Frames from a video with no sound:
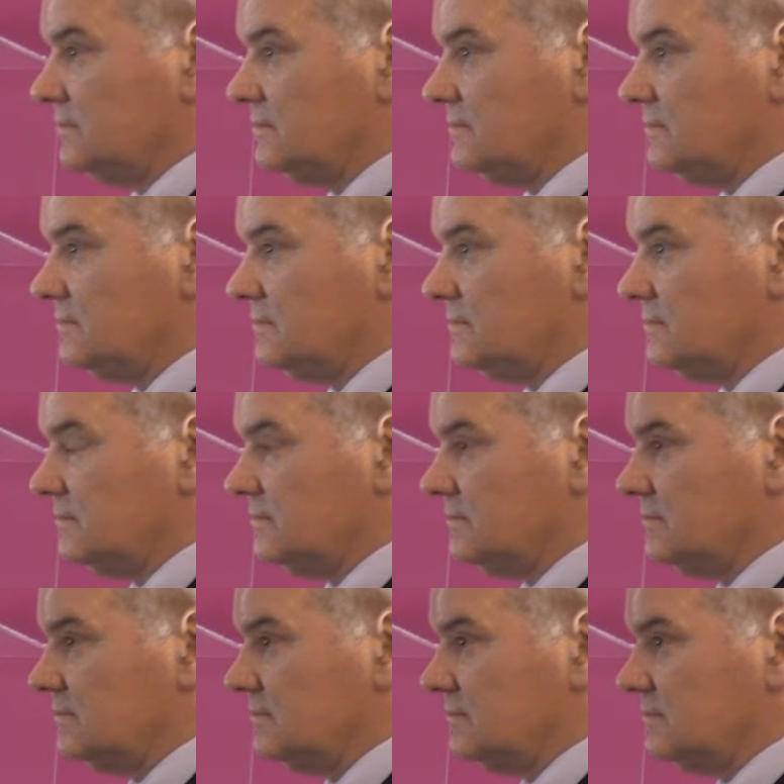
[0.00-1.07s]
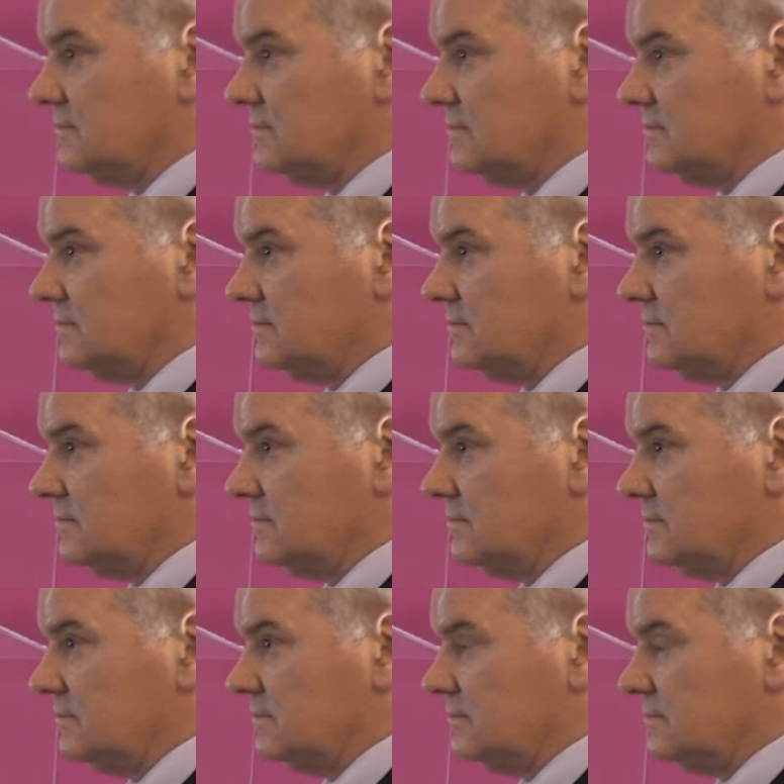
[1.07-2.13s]

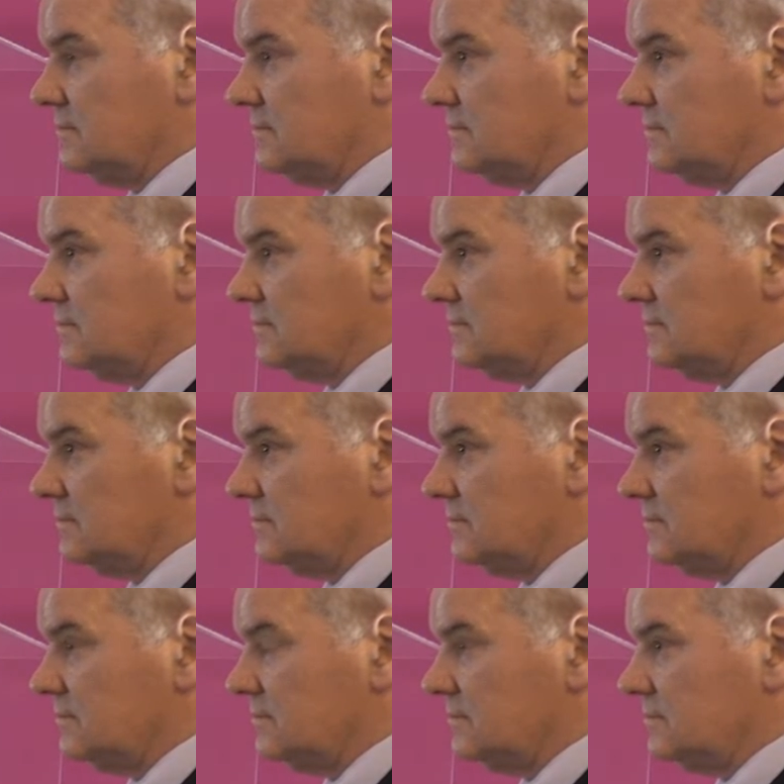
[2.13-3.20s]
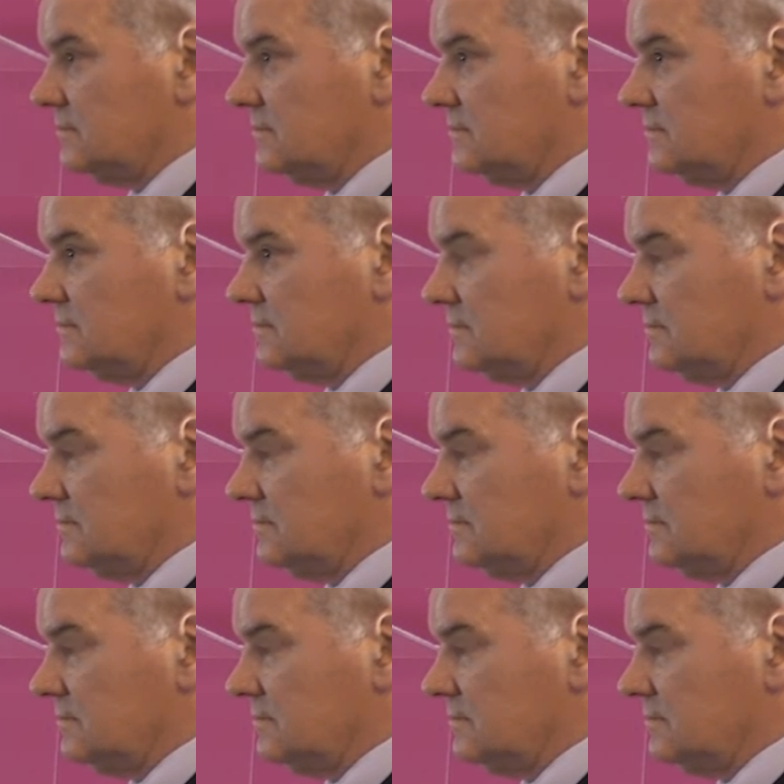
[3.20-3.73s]
No words are spoken by the person on screen.